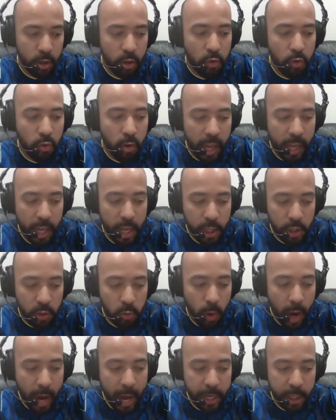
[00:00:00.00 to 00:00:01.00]
grayish,
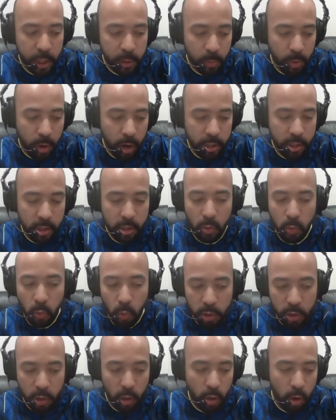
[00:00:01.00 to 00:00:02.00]
whitish parts
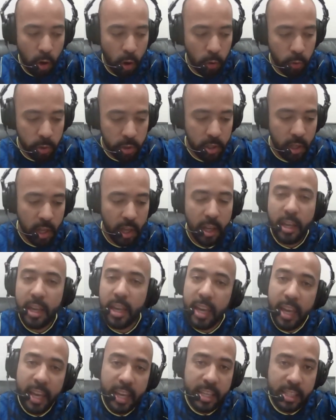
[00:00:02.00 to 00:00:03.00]
towards the goals
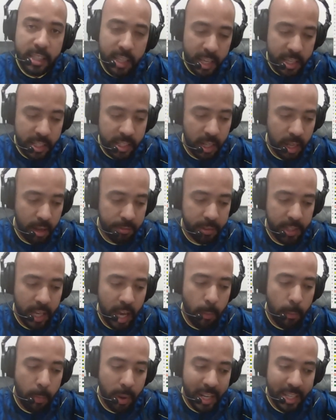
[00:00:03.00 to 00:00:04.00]
is left
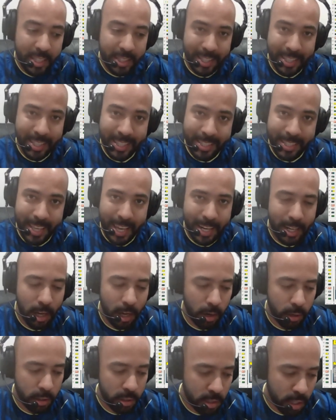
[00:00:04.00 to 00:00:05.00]
out, but it's the
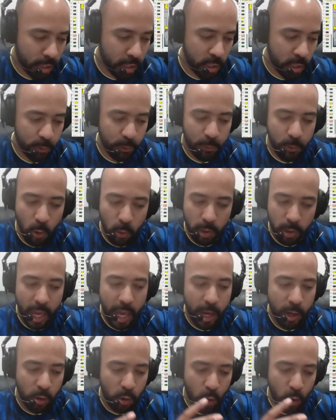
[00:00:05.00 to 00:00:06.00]
center. It's like this
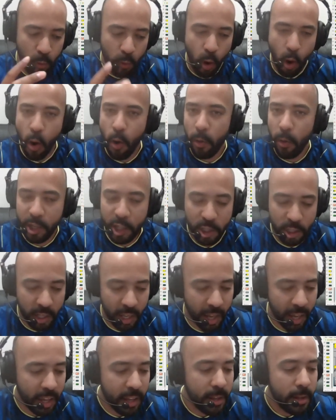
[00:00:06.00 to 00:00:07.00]
volcano of orange
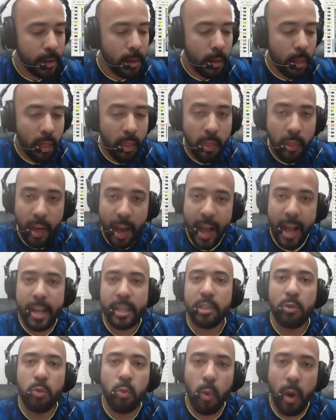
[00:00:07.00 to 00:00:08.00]
there.
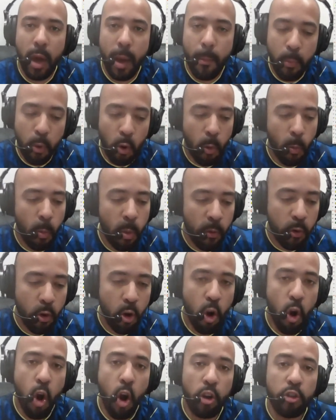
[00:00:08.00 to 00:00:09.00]
That's where Bournemouth
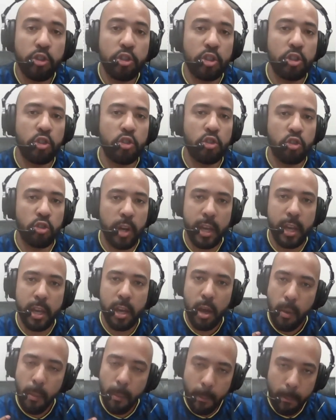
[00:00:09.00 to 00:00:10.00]
concentrate
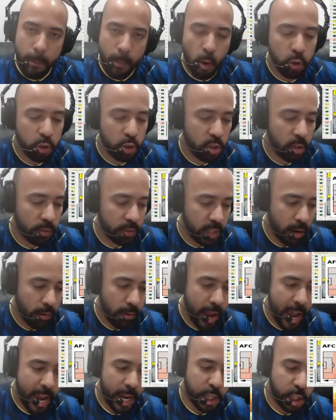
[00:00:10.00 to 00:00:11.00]
most of their
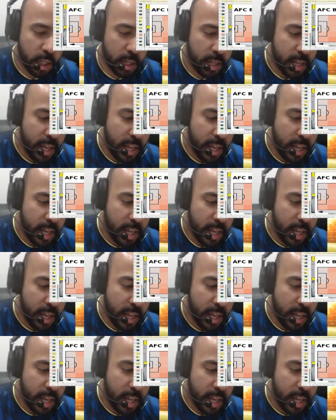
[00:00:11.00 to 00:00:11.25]
action,